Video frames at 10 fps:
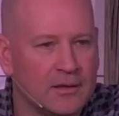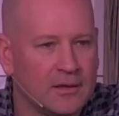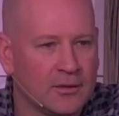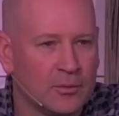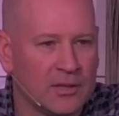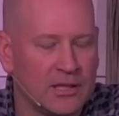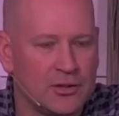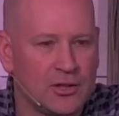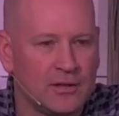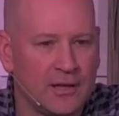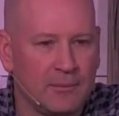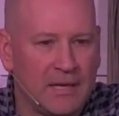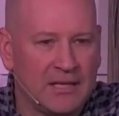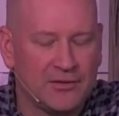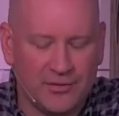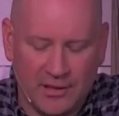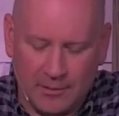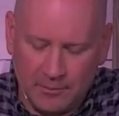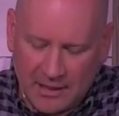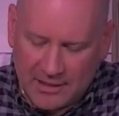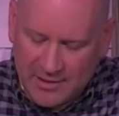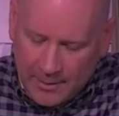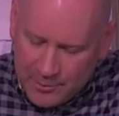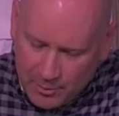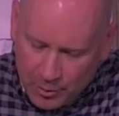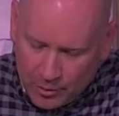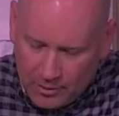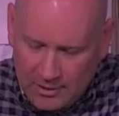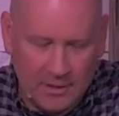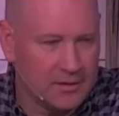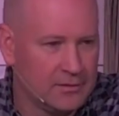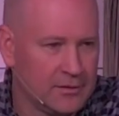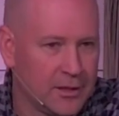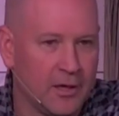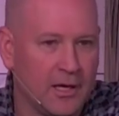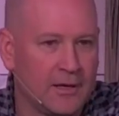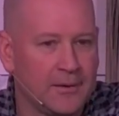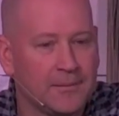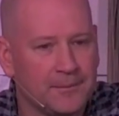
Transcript: the religion that makes them acceptable to God.